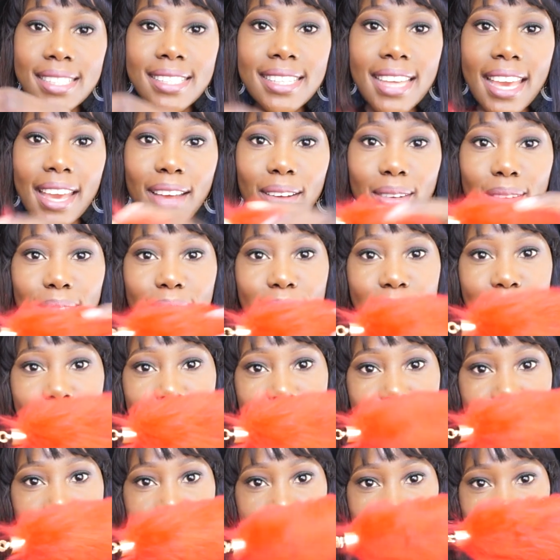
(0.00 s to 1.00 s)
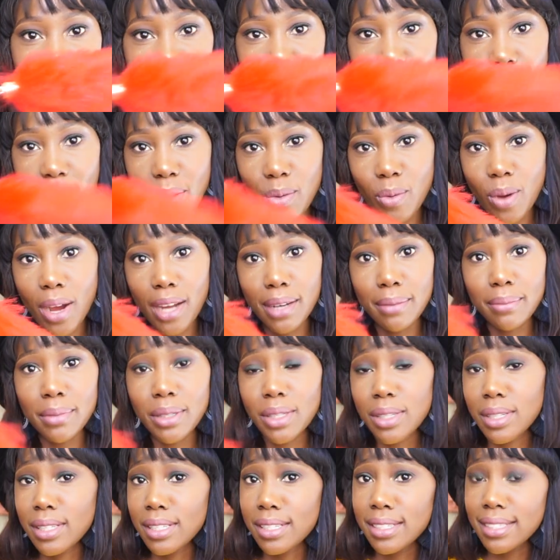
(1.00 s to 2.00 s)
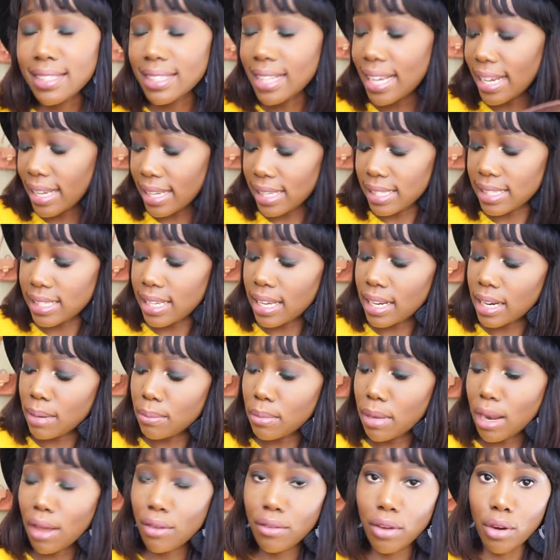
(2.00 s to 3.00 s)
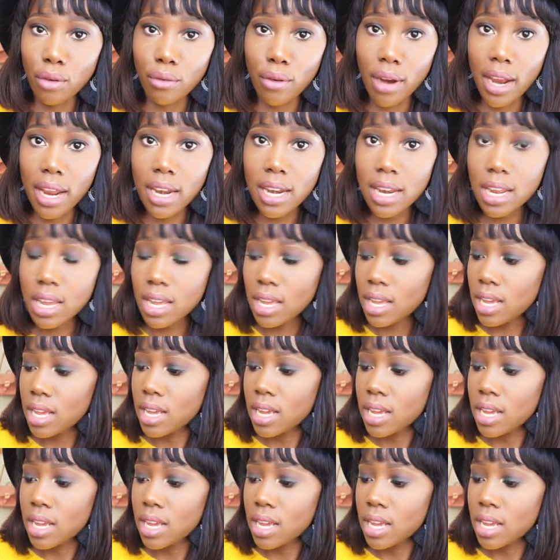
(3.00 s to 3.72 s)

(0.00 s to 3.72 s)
tail, this red one, because like I said, I'm loving red.